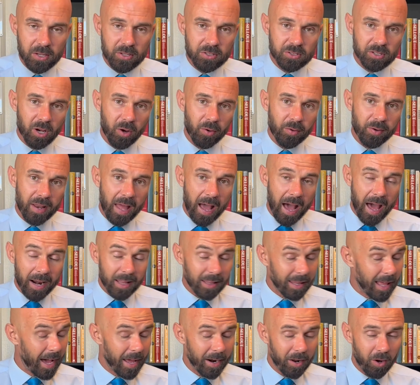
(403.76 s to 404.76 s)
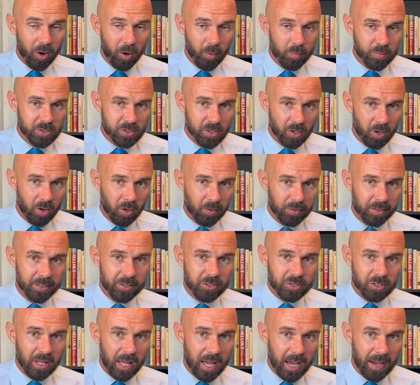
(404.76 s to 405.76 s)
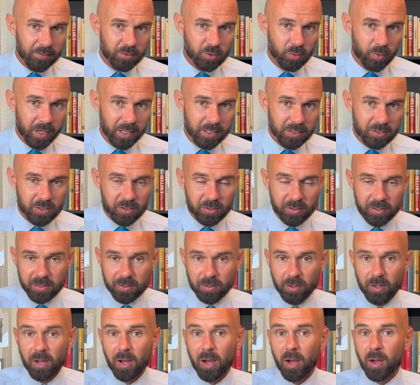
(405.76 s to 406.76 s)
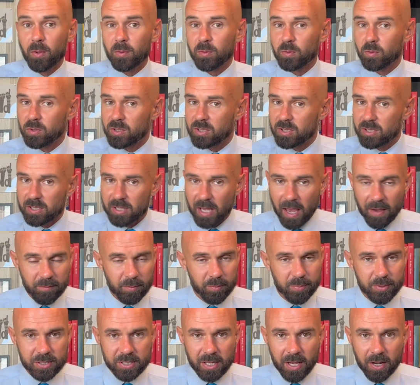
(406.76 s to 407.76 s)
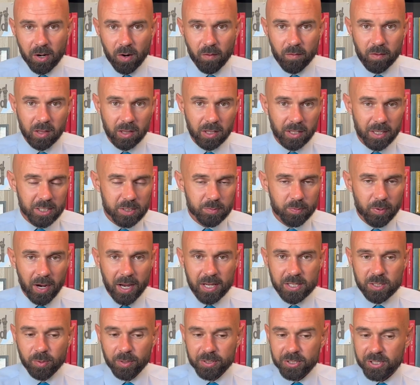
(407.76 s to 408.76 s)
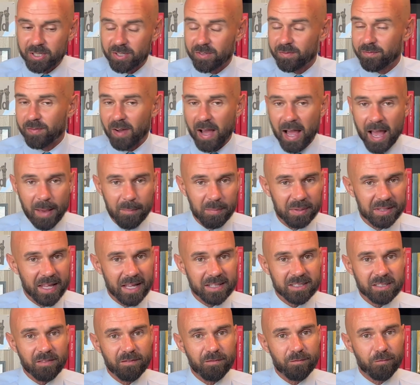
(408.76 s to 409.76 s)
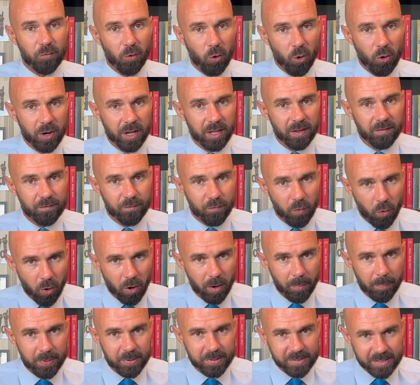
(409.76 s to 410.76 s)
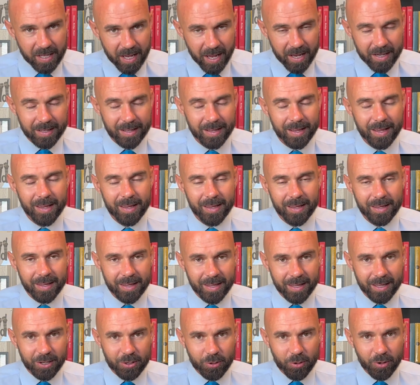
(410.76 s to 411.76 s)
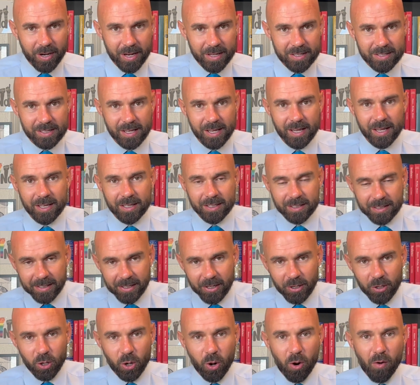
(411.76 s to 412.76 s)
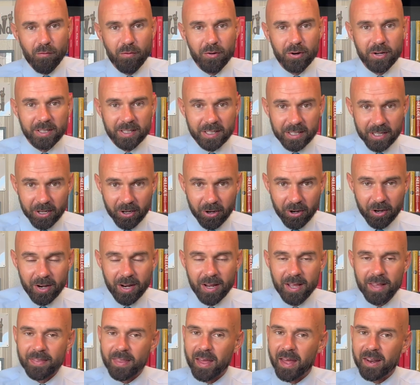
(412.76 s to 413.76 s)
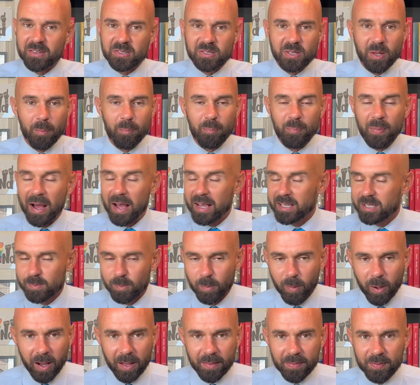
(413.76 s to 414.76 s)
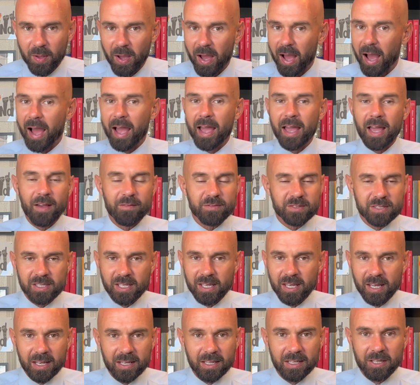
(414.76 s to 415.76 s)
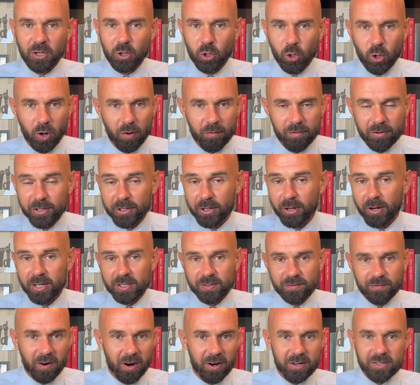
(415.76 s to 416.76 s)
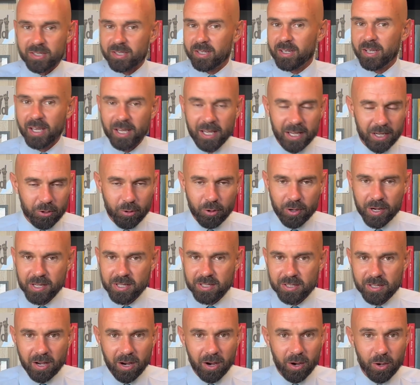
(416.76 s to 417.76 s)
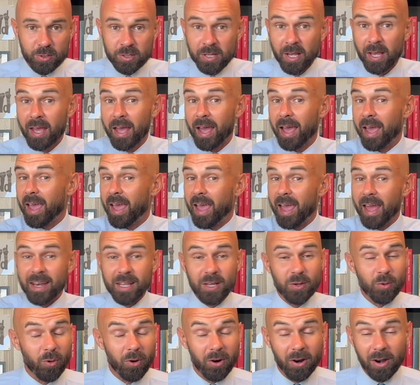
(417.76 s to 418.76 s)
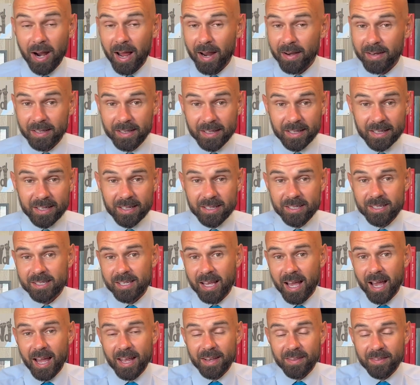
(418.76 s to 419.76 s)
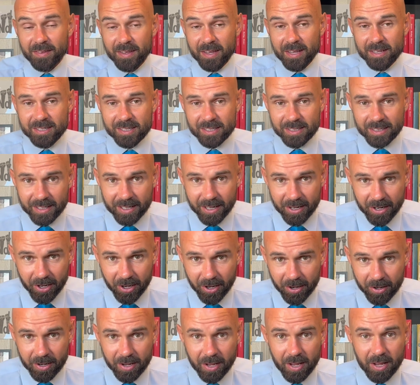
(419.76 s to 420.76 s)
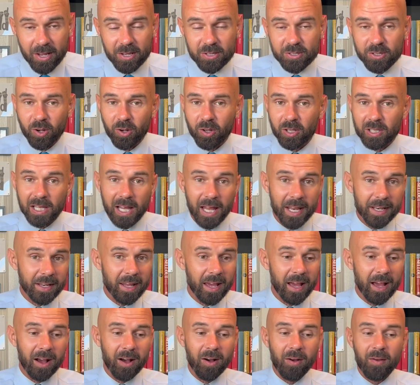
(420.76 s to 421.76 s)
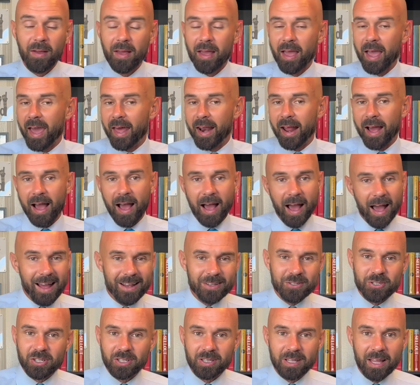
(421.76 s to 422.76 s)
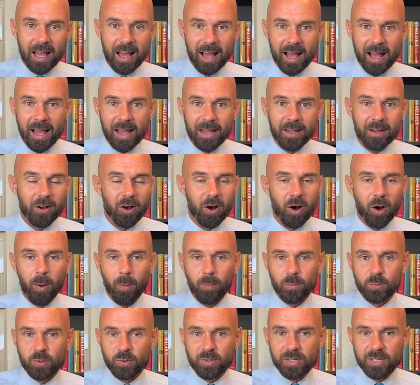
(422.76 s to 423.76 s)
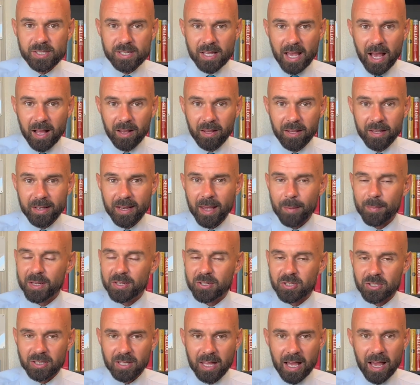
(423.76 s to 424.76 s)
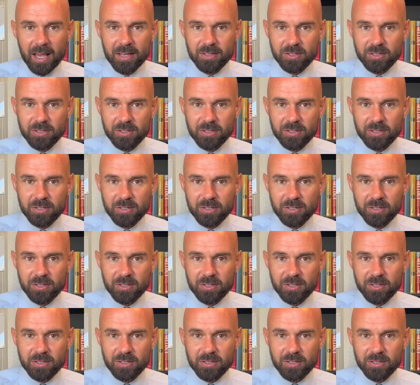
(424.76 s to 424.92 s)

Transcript: So not a lot of homes sold in July of 22, 7% over the list price, which is fine, but that's a 44% increase year over year. That is the best month I have seen year over year as far as an increase goes anywhere on the east side this year. So Glendale had a hot July. Homes were selling. I mean, July